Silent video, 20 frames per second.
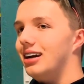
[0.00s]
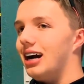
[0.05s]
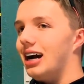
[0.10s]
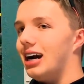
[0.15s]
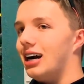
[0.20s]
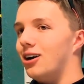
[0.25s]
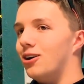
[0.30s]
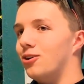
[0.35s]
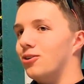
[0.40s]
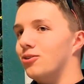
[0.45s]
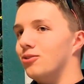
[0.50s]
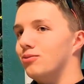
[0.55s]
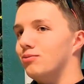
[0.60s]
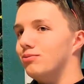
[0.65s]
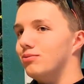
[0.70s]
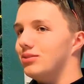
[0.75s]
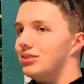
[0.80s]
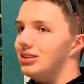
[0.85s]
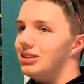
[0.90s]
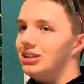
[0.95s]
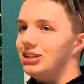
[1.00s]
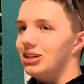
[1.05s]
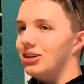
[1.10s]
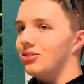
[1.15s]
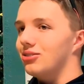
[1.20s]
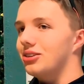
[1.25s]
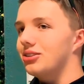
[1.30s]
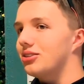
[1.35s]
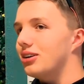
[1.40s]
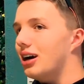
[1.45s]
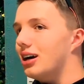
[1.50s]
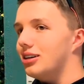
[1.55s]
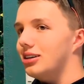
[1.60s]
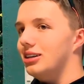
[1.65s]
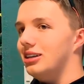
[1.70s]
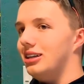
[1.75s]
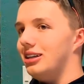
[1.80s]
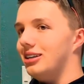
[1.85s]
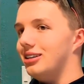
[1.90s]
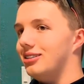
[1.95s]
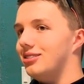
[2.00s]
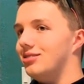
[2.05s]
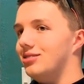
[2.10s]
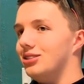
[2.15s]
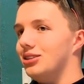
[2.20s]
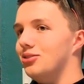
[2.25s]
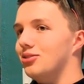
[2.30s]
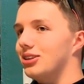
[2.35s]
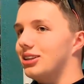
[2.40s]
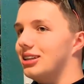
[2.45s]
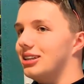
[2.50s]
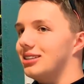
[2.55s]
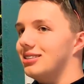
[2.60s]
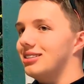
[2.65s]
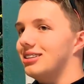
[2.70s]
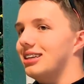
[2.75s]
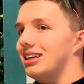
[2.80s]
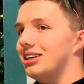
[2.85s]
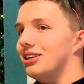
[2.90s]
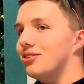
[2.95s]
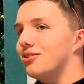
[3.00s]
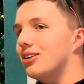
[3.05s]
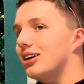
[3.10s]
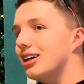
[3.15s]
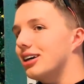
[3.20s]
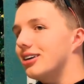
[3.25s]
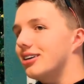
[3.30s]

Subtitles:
how they're not gonna deal with this in any way.